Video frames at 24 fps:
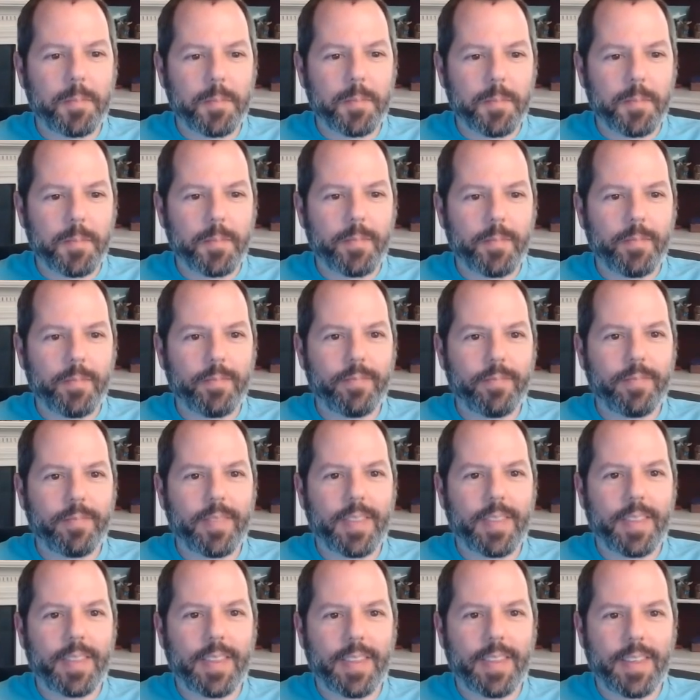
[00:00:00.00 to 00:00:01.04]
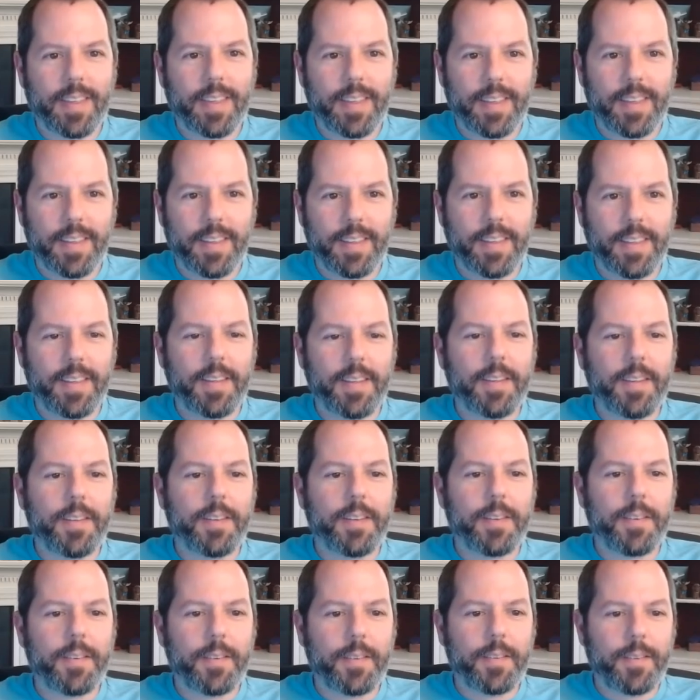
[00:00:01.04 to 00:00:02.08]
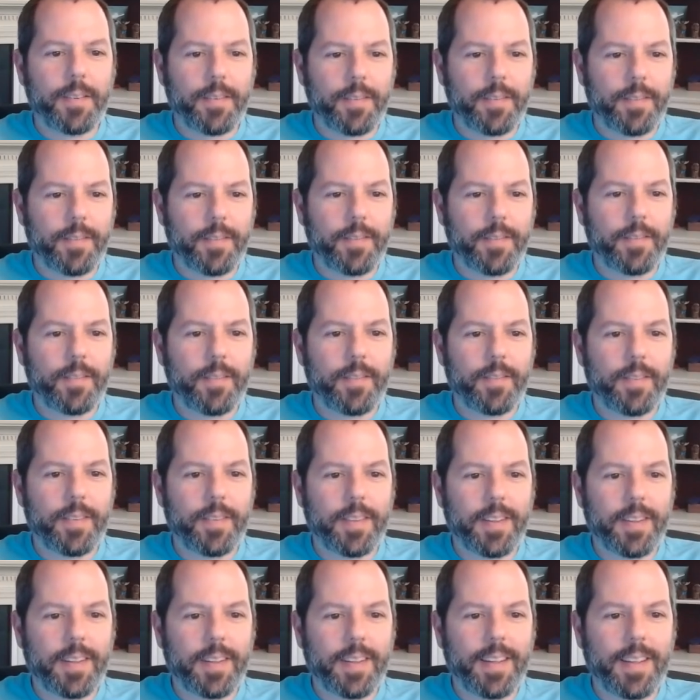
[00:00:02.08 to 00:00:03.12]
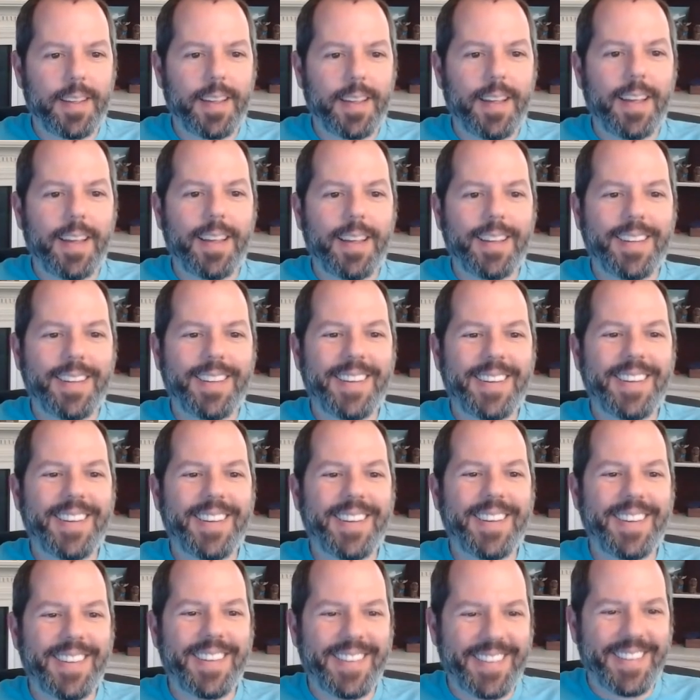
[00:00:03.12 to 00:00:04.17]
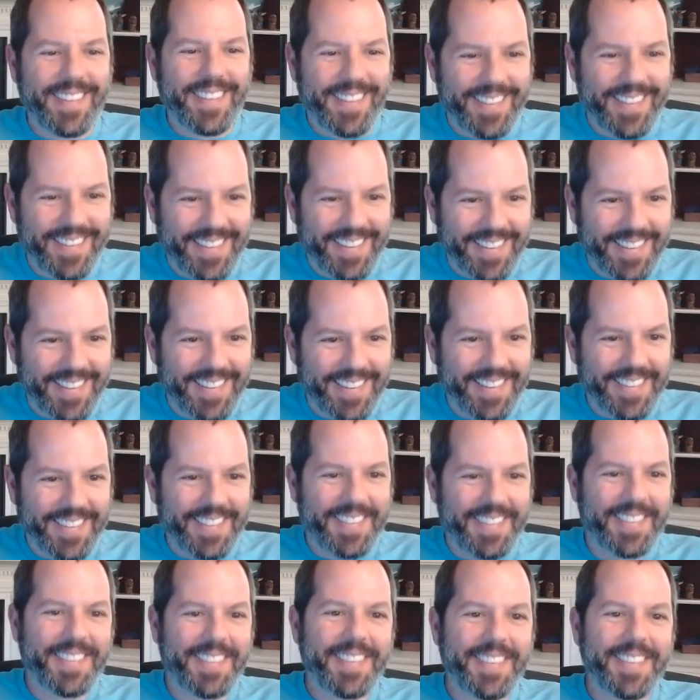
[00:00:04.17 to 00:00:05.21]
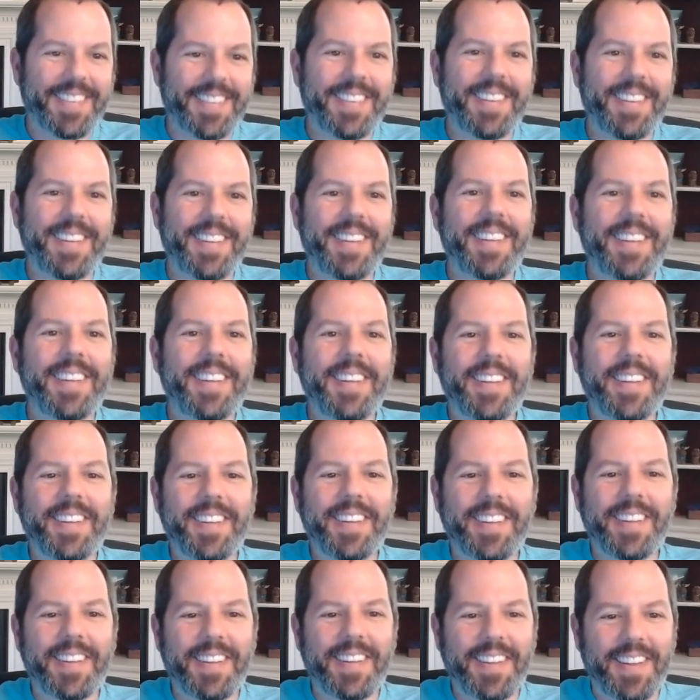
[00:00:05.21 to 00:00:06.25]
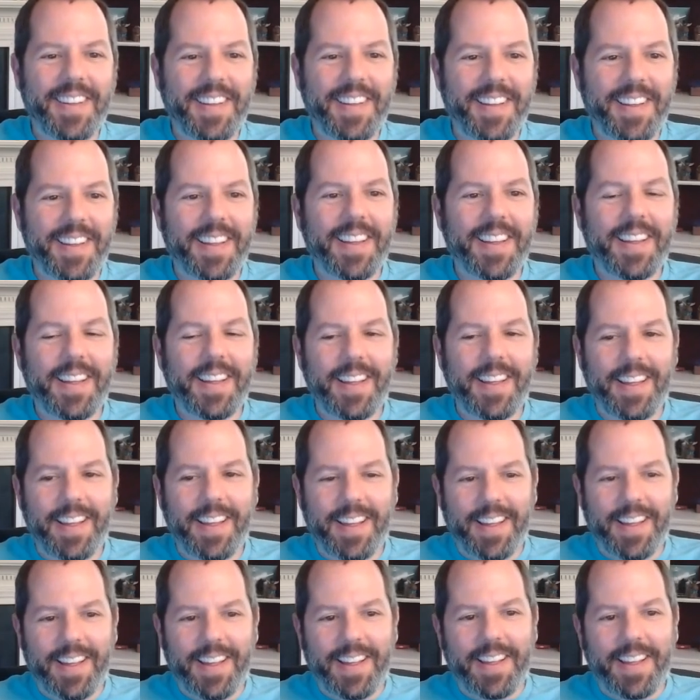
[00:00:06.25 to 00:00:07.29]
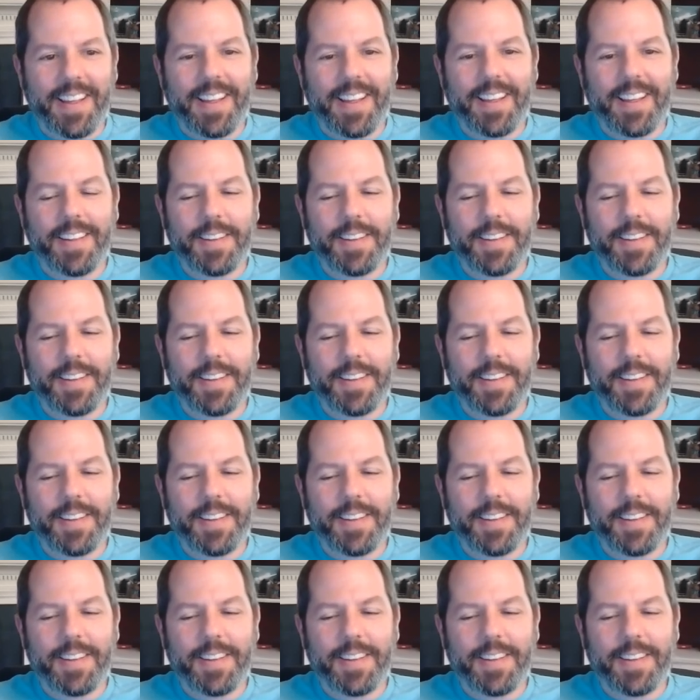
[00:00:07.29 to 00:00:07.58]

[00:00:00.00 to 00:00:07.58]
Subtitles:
This person isn't speaking.